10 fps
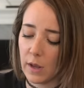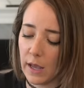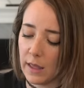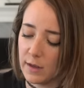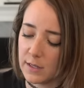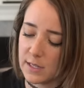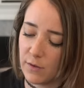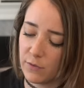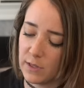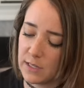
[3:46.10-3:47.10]
okay, there's
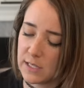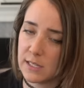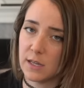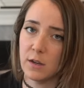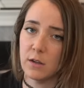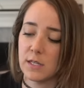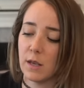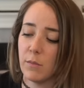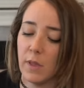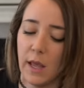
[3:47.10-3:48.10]
definitely still
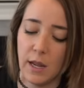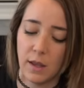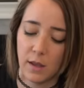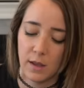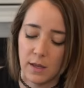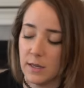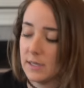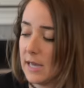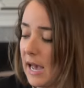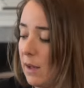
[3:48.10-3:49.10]
some like
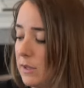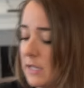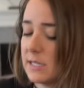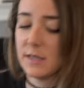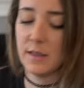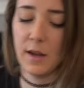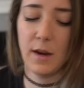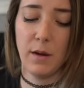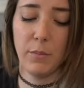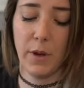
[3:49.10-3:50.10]
tablets in there,